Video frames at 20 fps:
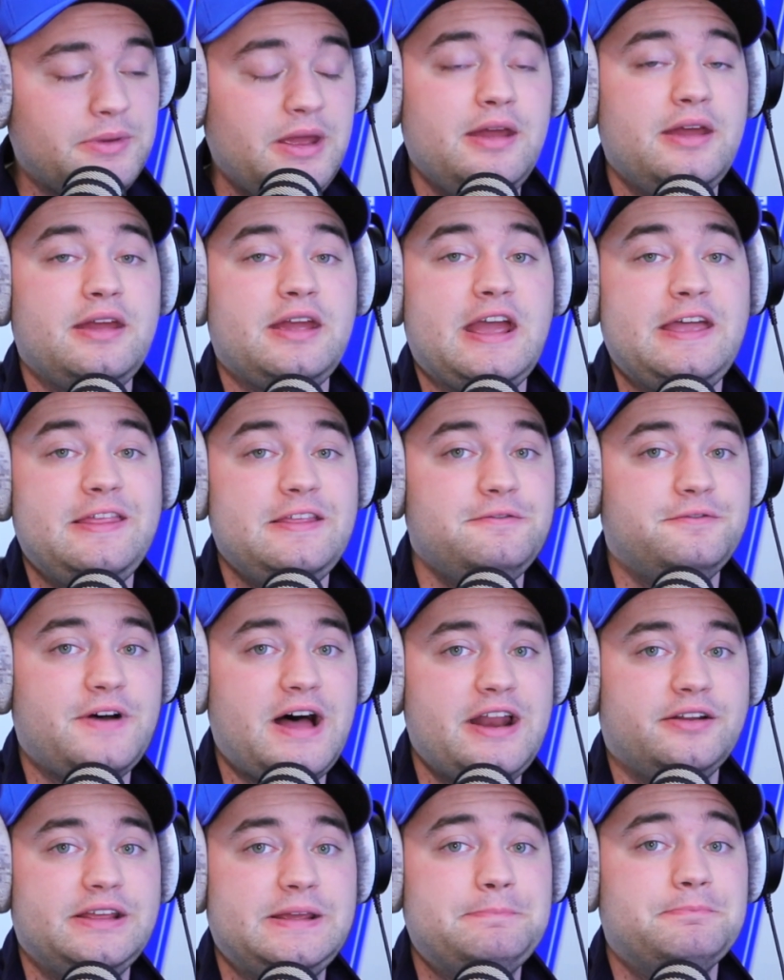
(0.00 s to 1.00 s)
And then
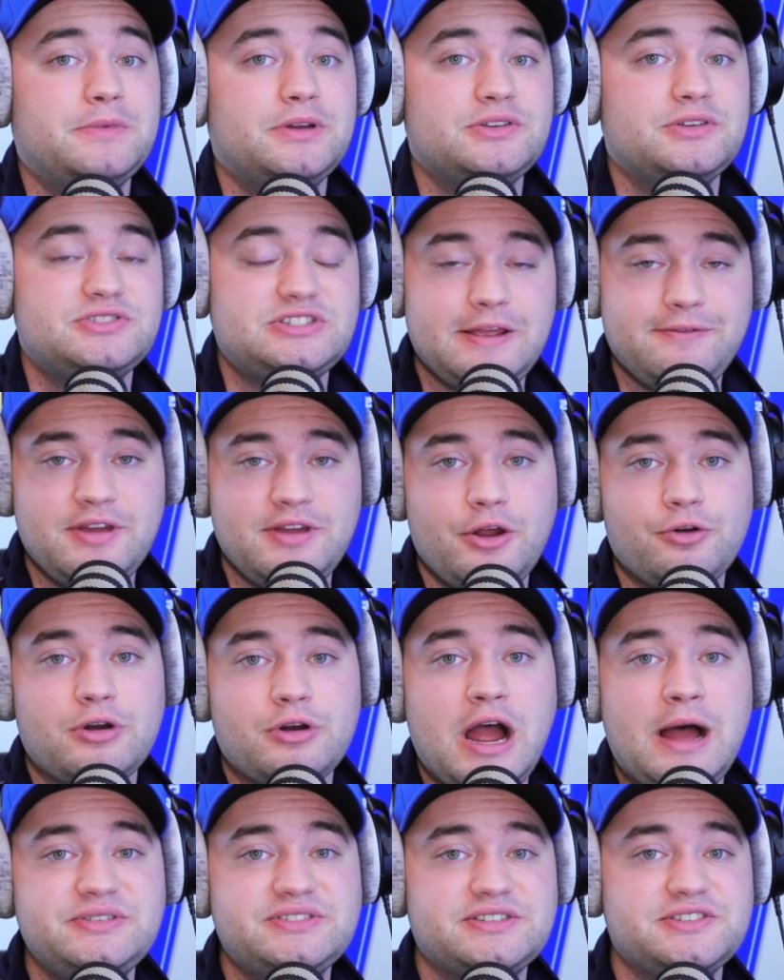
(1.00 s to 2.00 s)
finally, Tayvion
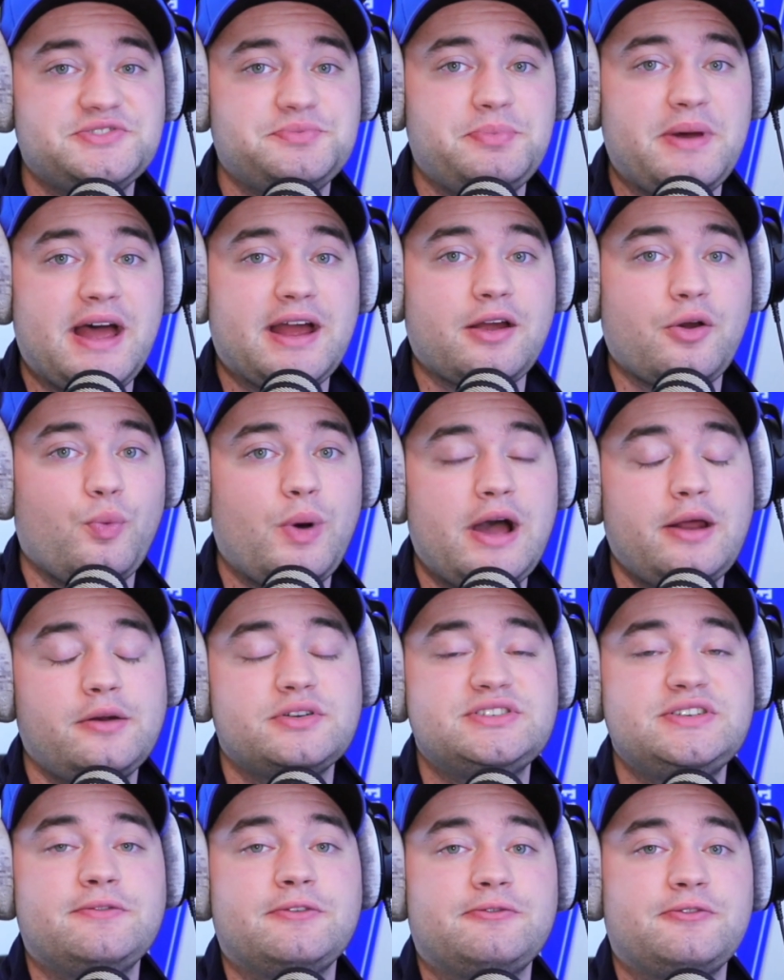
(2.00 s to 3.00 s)
Robinson's back, wide
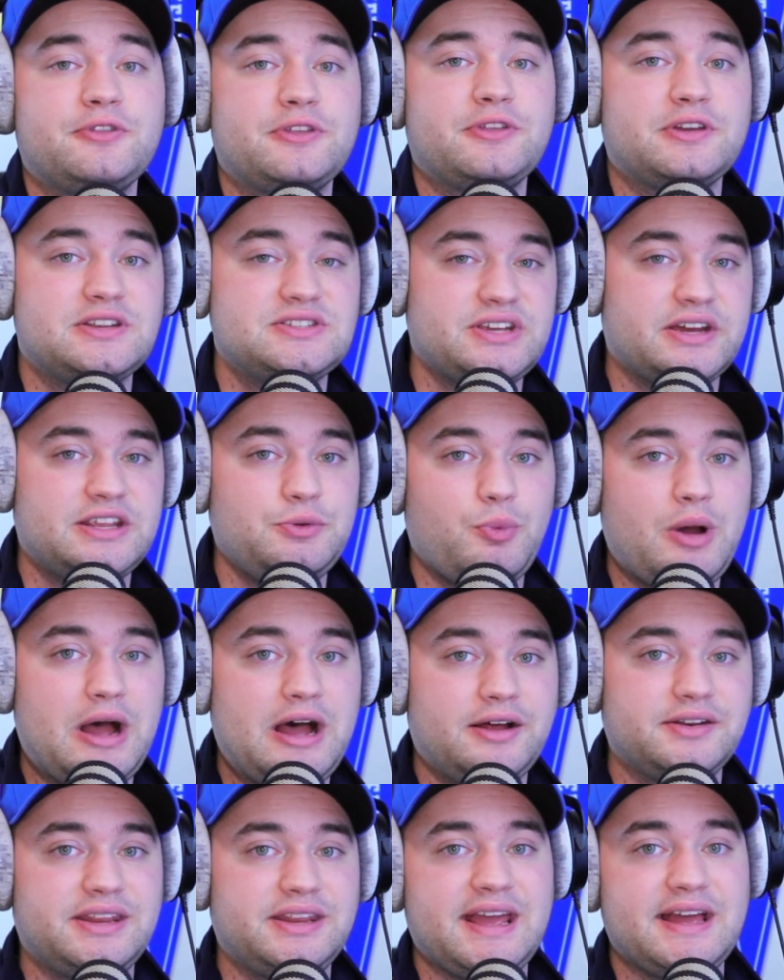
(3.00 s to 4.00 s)
receiver for the Kentucky
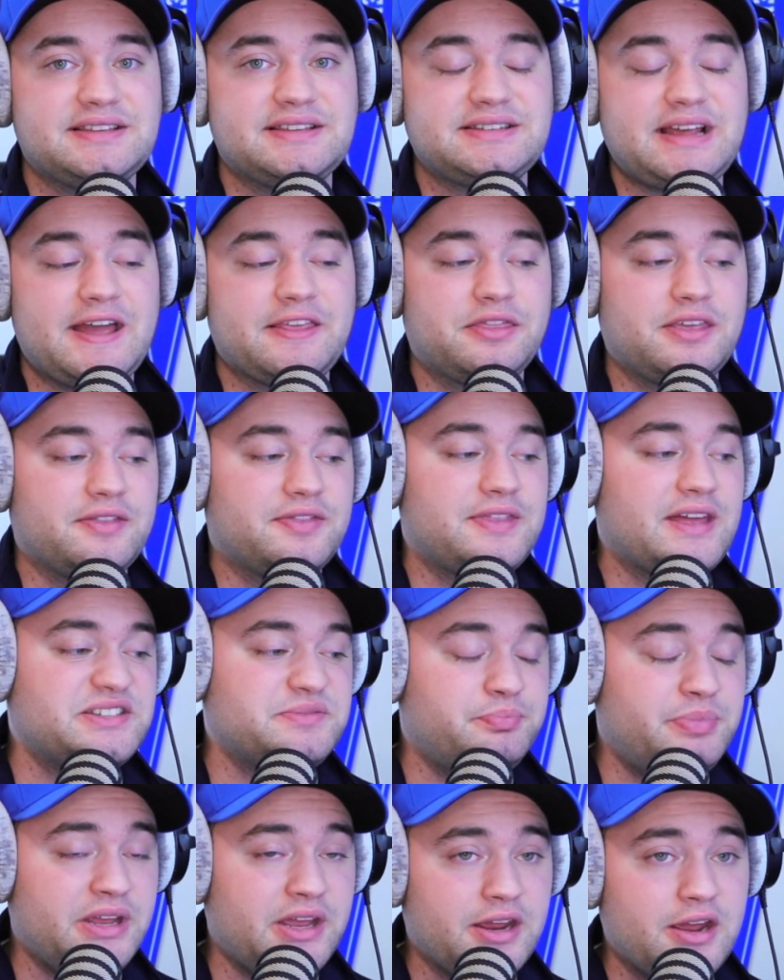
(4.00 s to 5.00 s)
Wildcats. I think that's
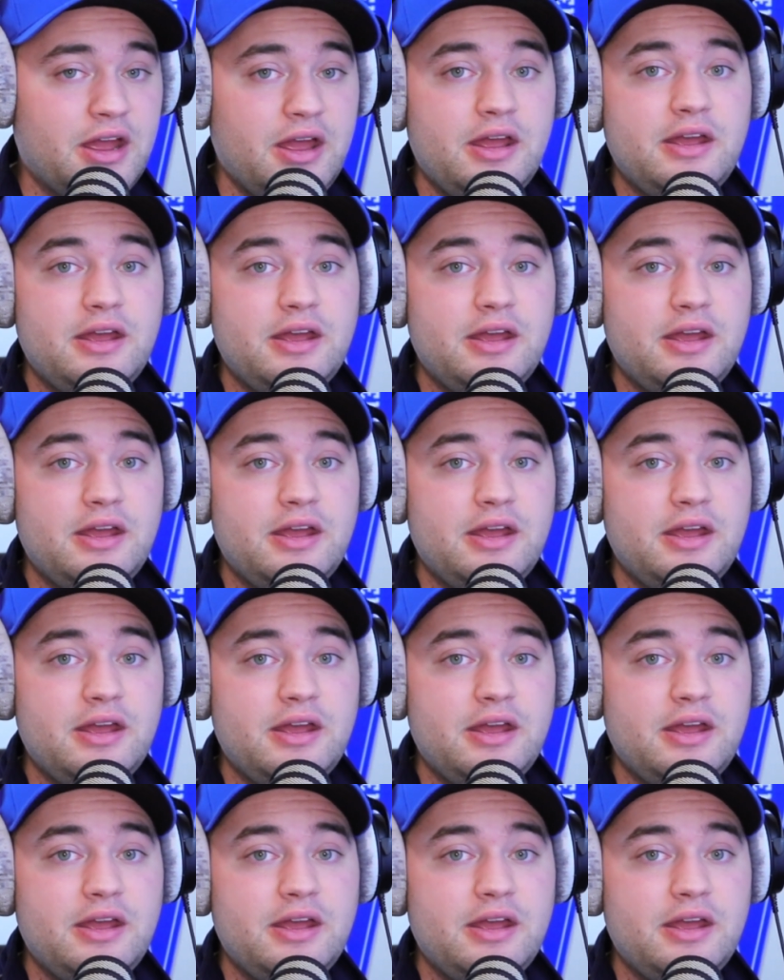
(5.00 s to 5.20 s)
big.